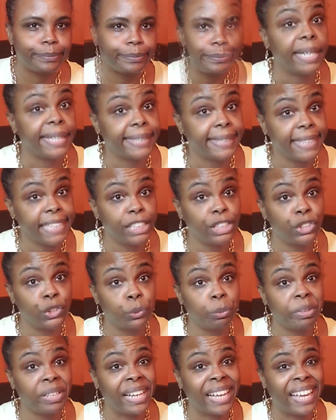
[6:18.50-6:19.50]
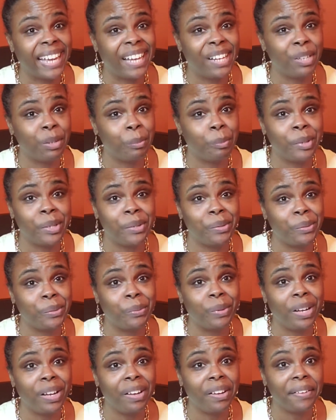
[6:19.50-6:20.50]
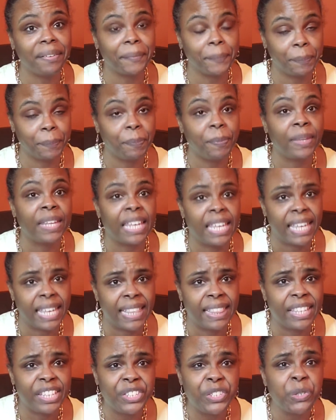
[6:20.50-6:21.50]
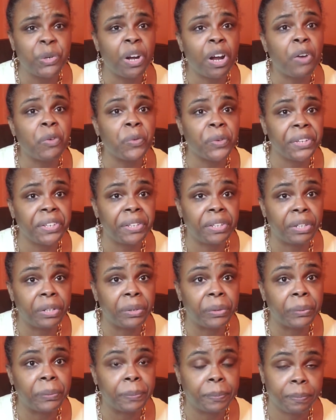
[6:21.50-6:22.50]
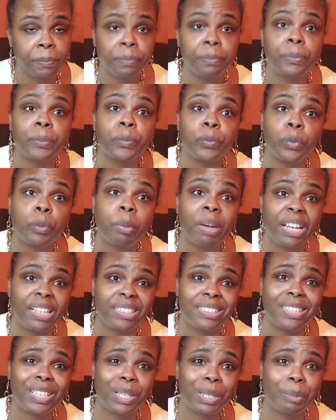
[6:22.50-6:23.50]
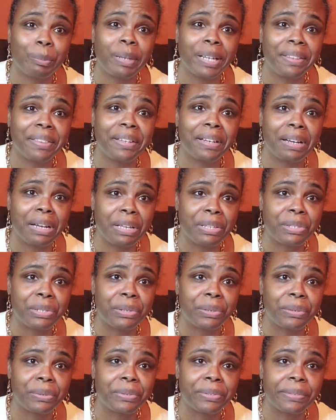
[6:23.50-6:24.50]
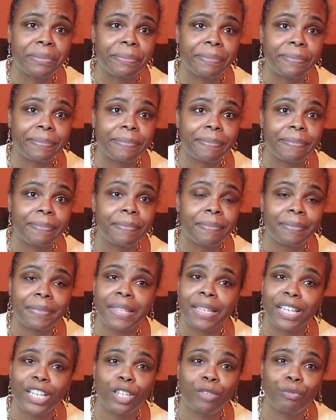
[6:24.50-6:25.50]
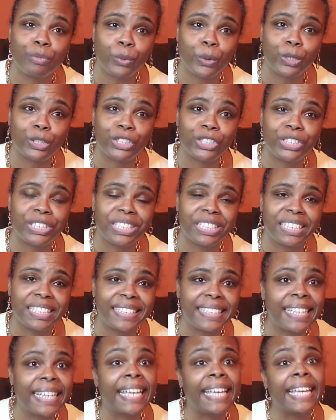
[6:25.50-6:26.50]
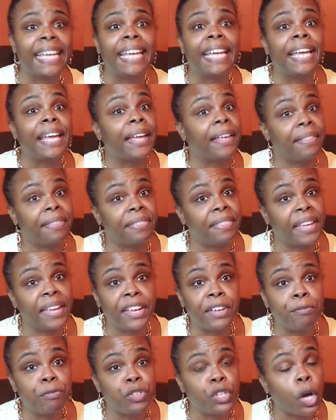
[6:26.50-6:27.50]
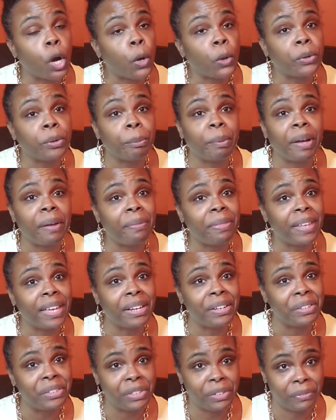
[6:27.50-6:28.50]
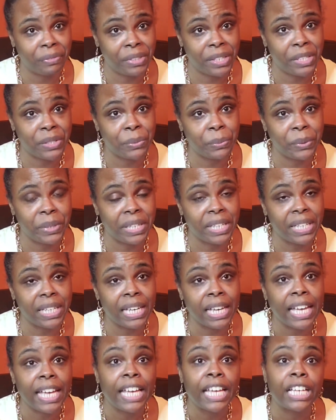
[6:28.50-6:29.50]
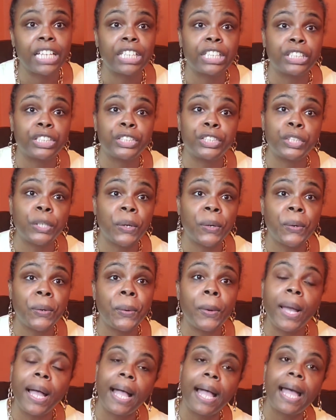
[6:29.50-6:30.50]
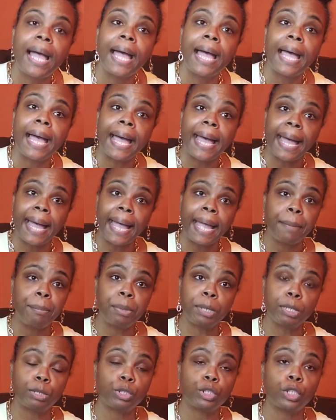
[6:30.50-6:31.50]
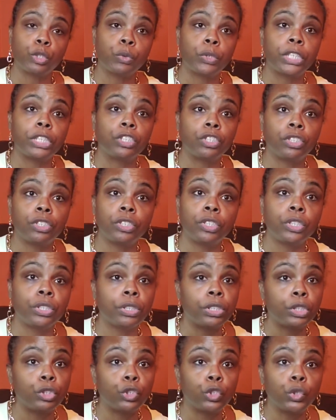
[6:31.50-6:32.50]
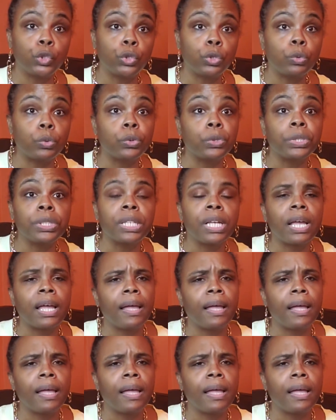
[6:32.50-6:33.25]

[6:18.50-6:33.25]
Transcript: Unless you've been hiding up on the rock, then you already know we're about to talk about the Oscars. Unfortunately, they've talked about that enough this week. So I posed the question to the jurors.